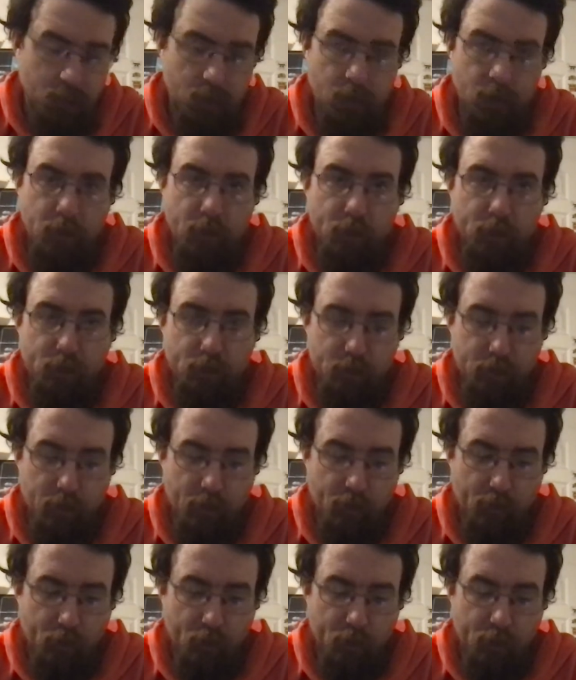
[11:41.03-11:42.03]

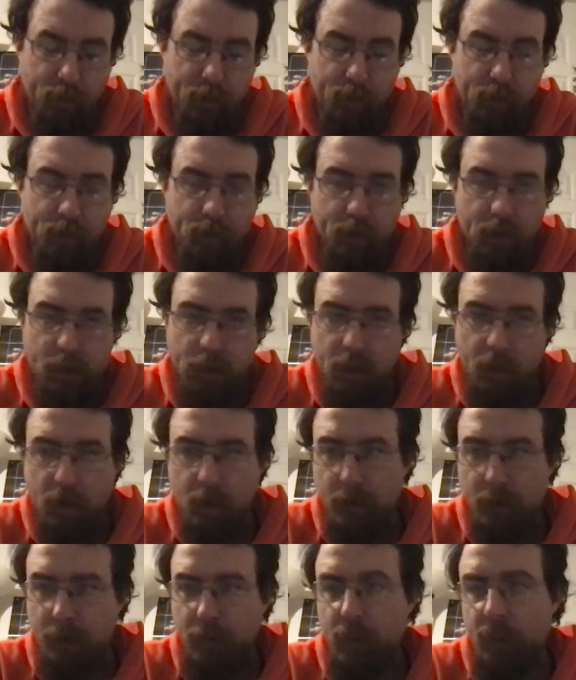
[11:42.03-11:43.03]
before the third game.